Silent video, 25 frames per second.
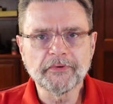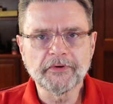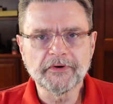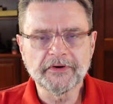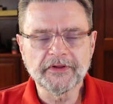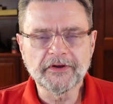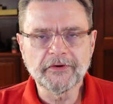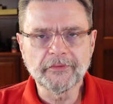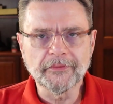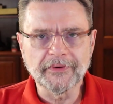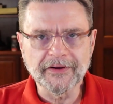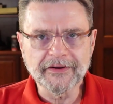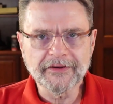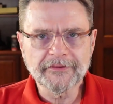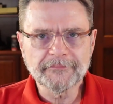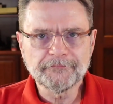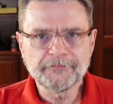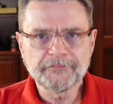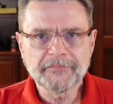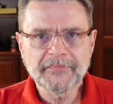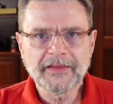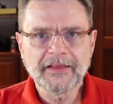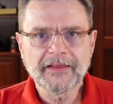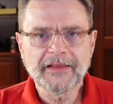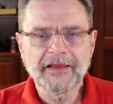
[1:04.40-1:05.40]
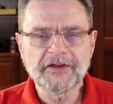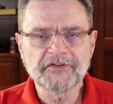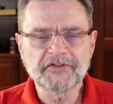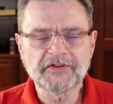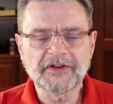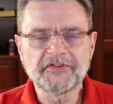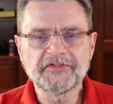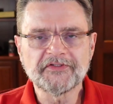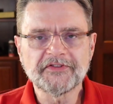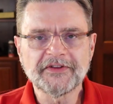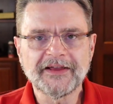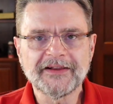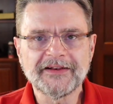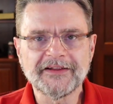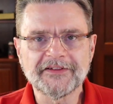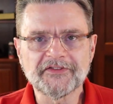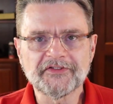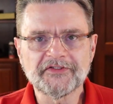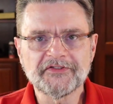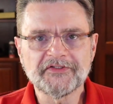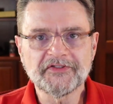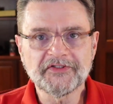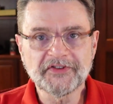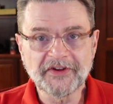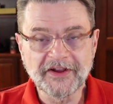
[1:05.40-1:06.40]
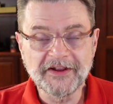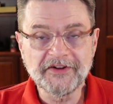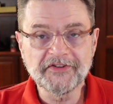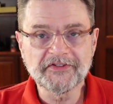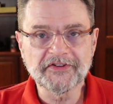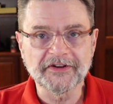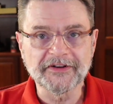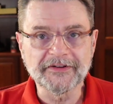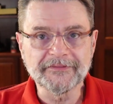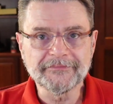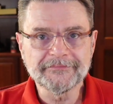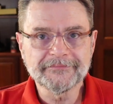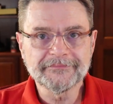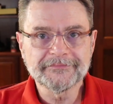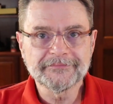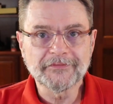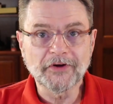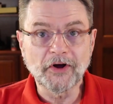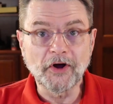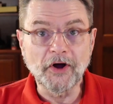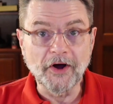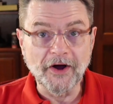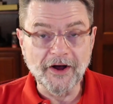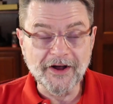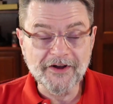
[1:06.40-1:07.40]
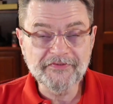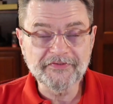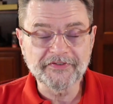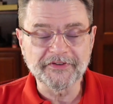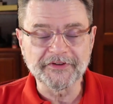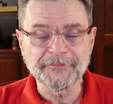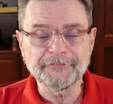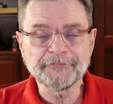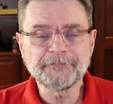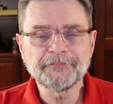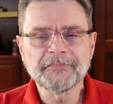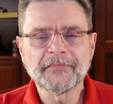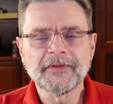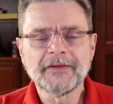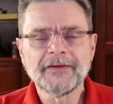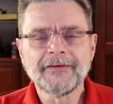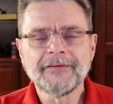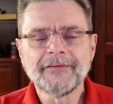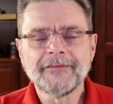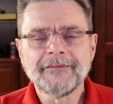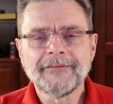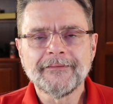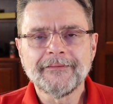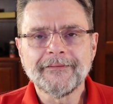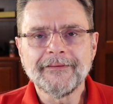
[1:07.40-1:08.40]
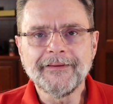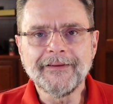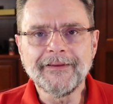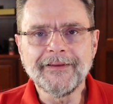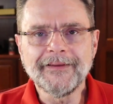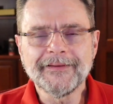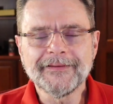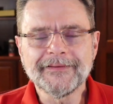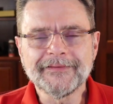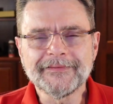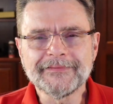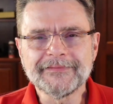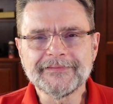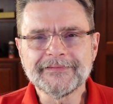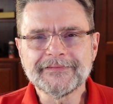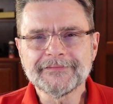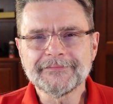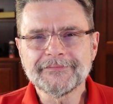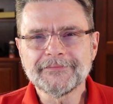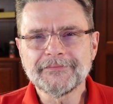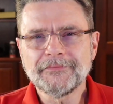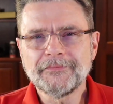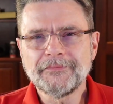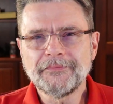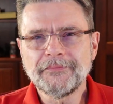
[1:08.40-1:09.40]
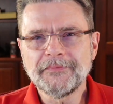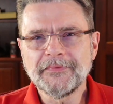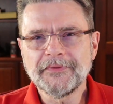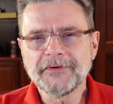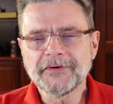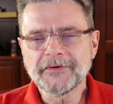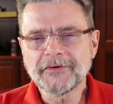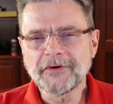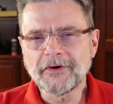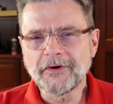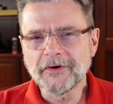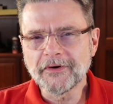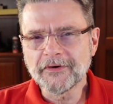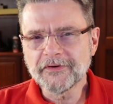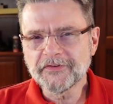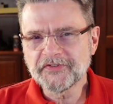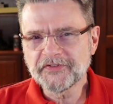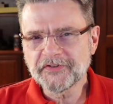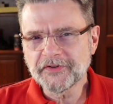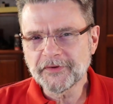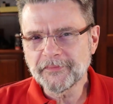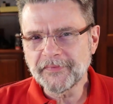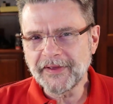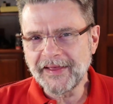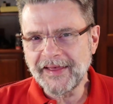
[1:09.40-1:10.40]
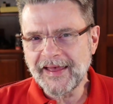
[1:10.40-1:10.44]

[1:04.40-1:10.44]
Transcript: pretty quick. As I said, it's changing often. And there are some